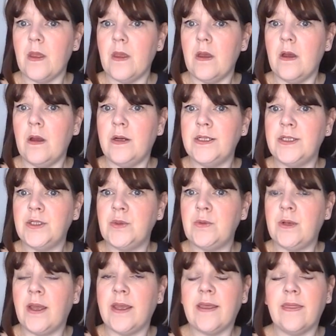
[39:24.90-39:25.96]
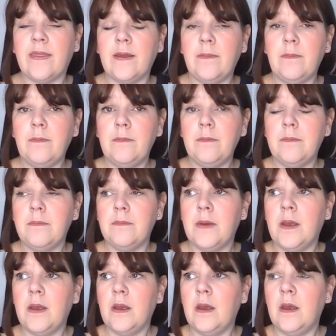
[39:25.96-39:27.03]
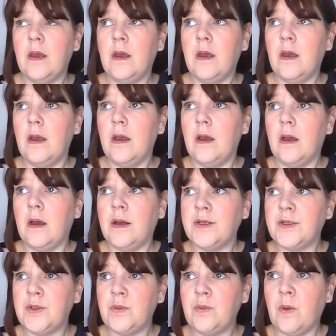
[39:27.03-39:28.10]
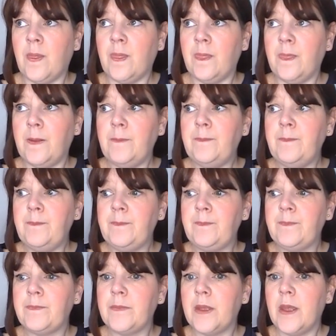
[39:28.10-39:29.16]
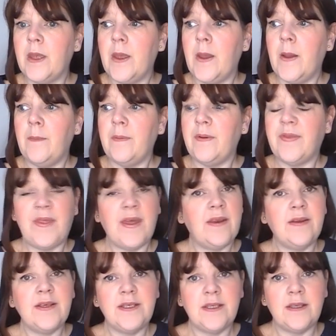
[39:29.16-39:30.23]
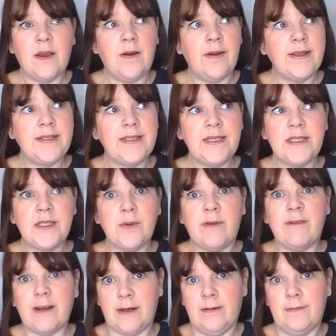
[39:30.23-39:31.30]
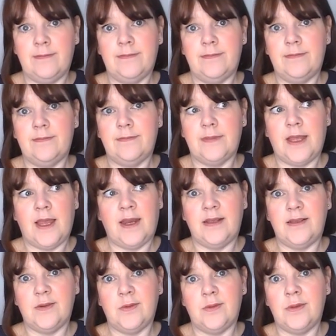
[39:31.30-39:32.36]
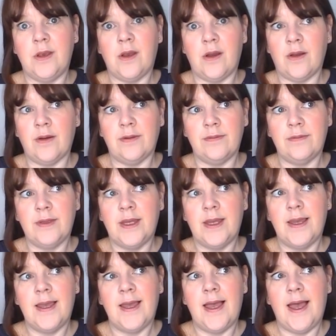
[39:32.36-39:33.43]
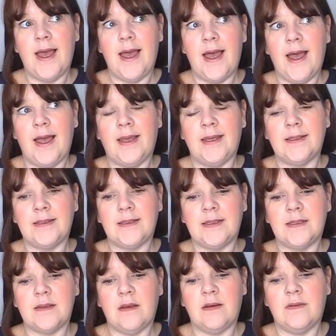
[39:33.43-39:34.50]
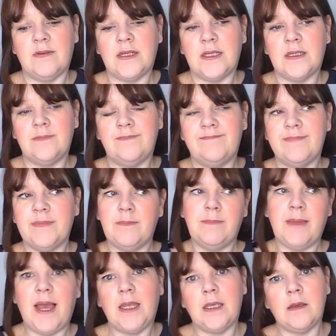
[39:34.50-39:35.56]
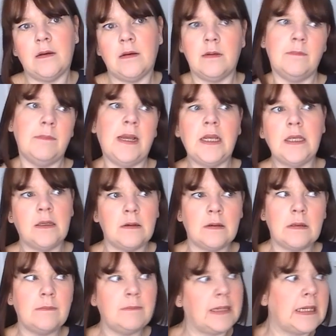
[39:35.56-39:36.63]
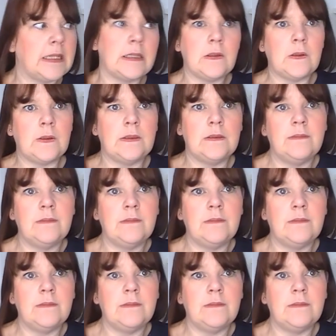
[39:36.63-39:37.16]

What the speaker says: I do like them. I do want them. But then I see a squirrel, and it's called yarn, and it's kind of like bag yarn, bag yarn, bag yarn.